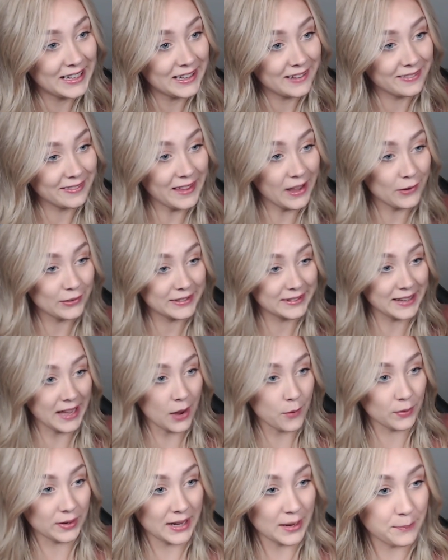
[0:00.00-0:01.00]
Now it's time
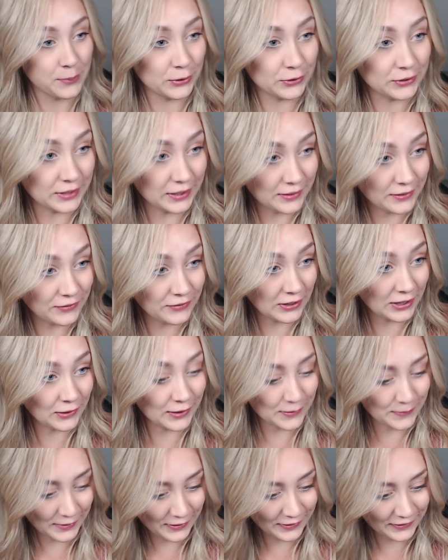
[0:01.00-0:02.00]
when I put the follower
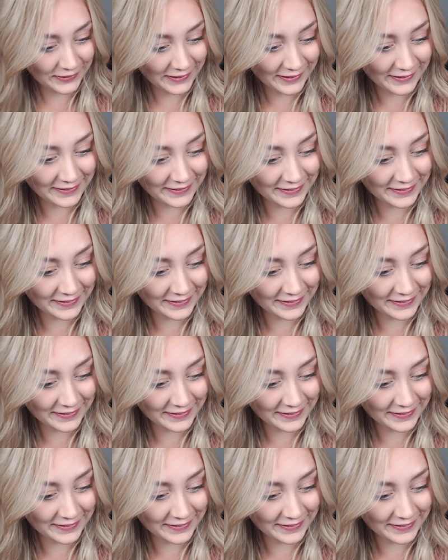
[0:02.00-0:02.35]
mode on,